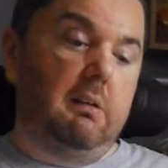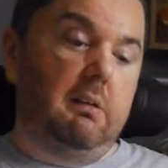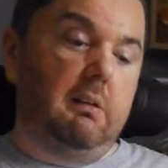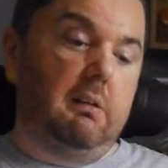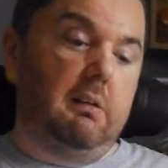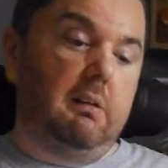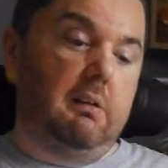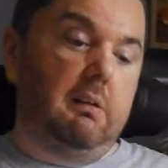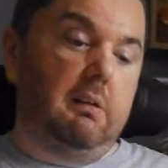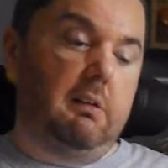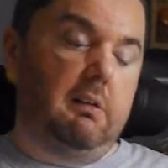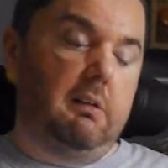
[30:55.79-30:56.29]

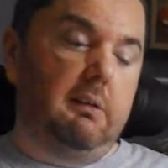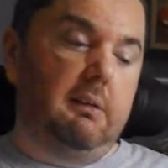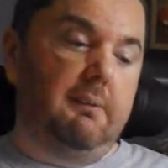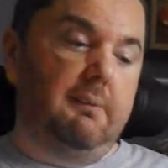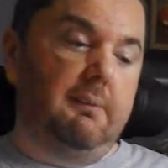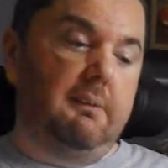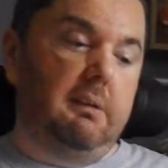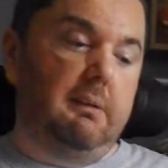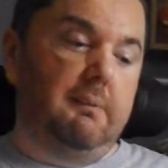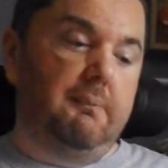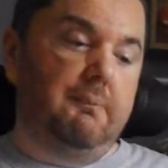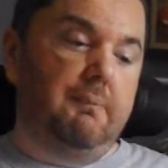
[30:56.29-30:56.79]
I
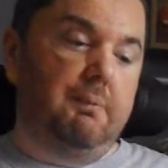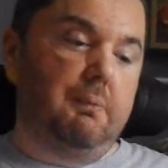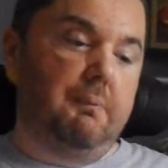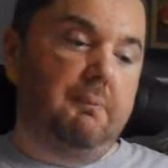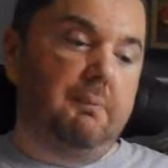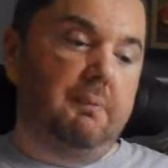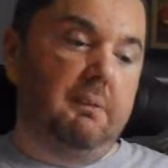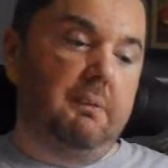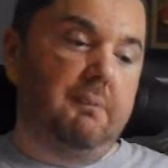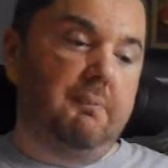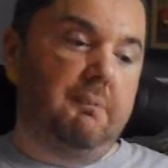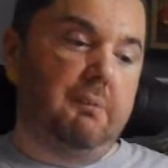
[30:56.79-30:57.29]
am
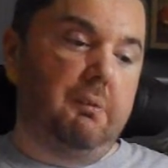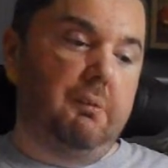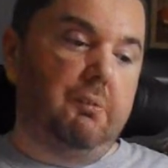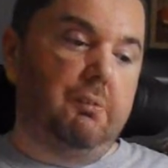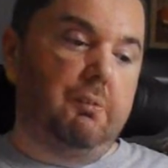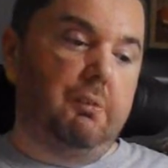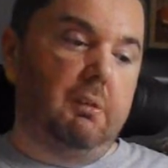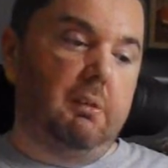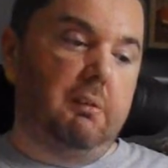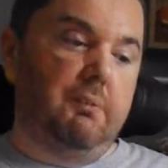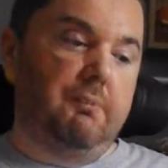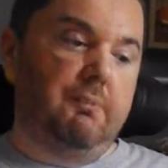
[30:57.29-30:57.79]
probably most
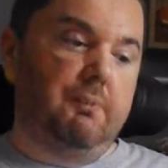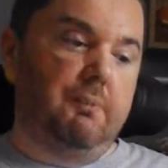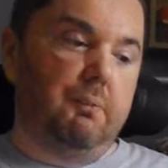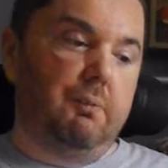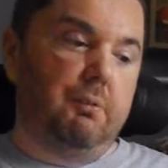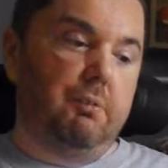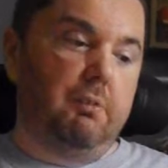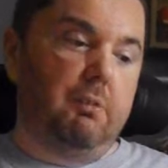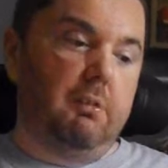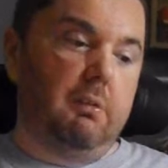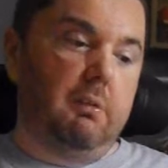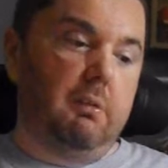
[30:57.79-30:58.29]
looking forward
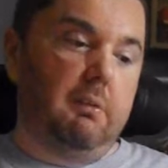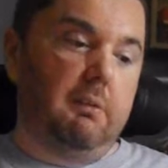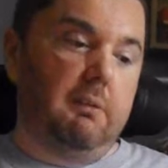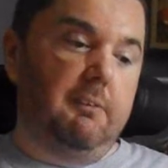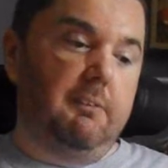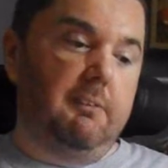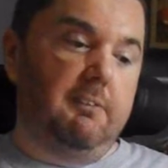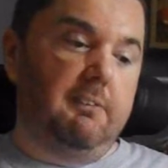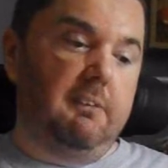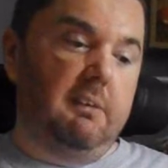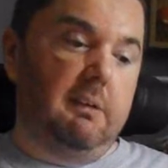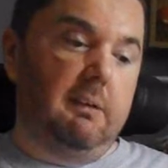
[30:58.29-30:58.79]
to, as I
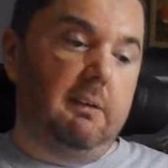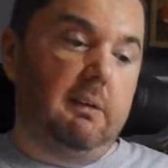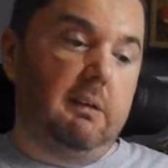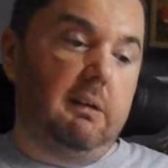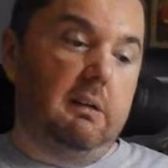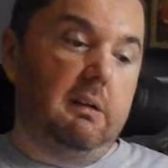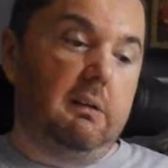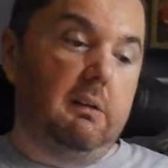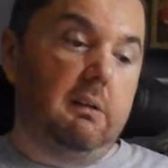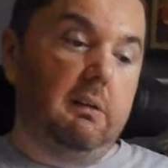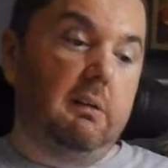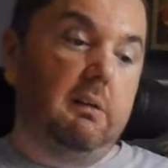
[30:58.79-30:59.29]
say,
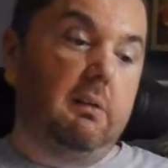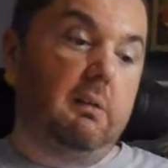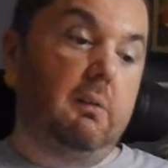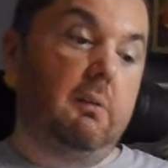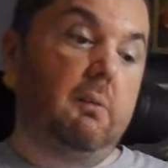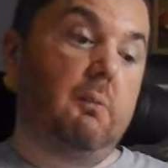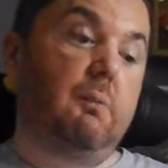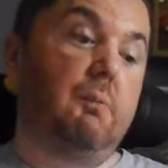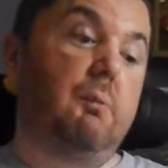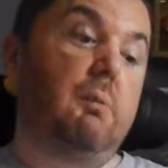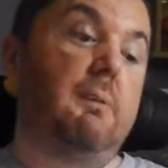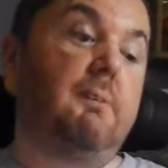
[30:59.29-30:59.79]

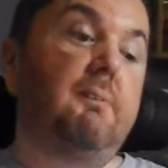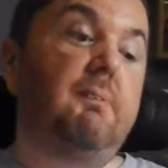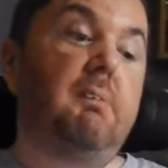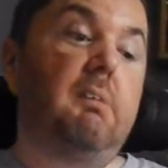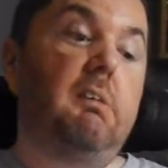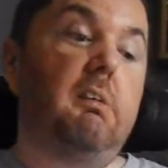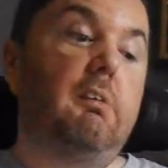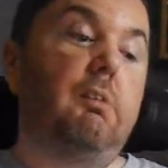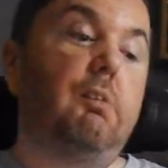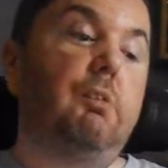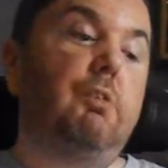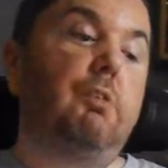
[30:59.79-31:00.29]
the One
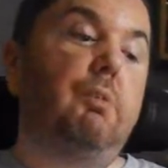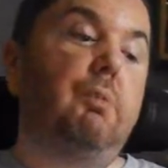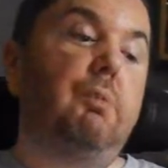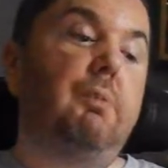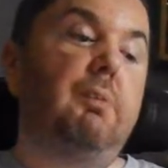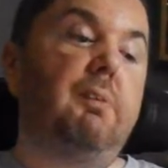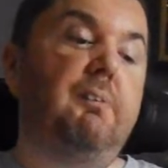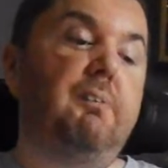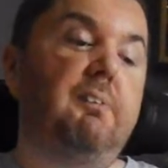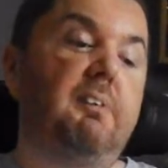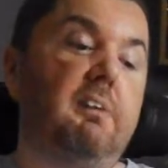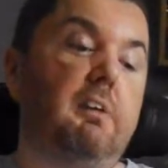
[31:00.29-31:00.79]
Bars Salty
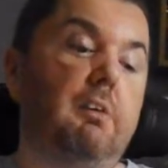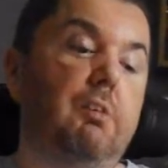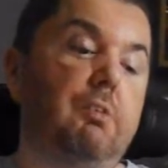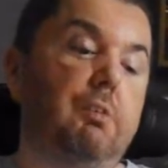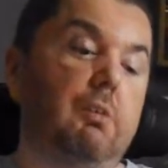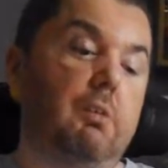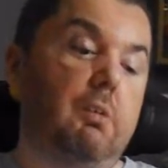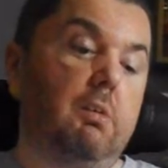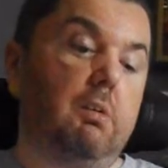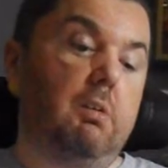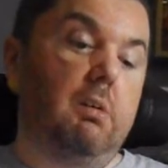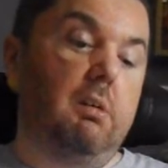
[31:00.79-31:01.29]
Vanilla
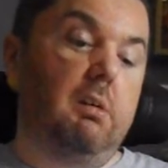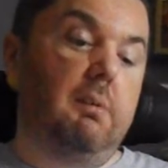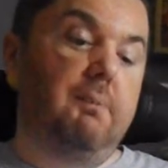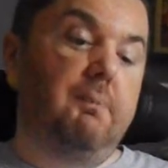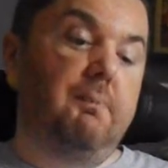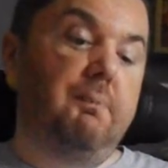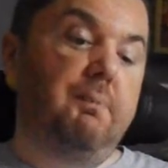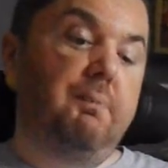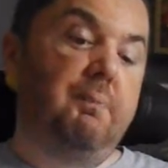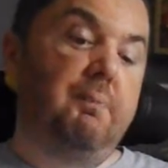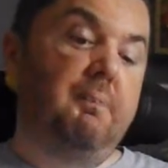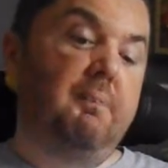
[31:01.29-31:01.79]
Chocolate
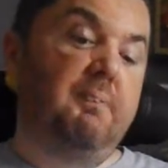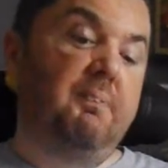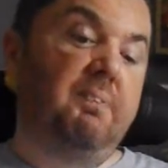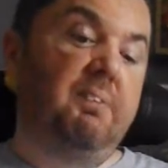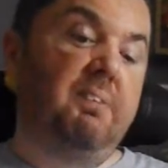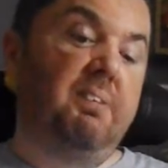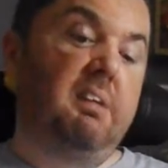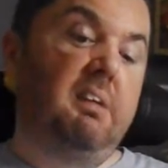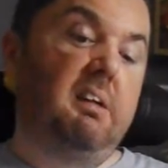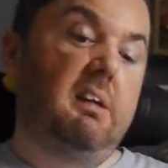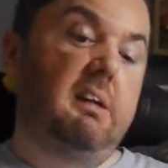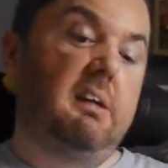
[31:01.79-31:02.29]

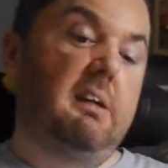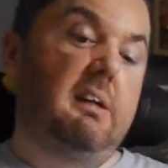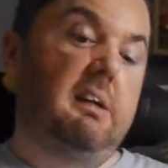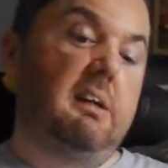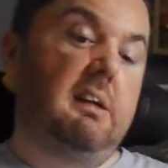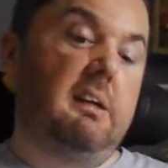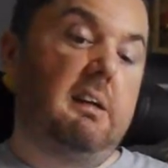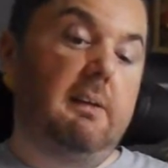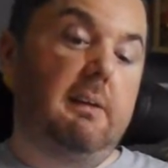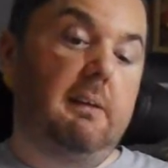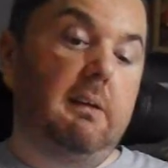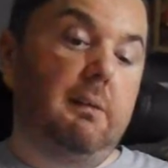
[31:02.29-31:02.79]

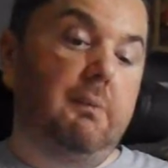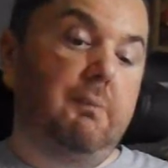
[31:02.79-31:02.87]
and the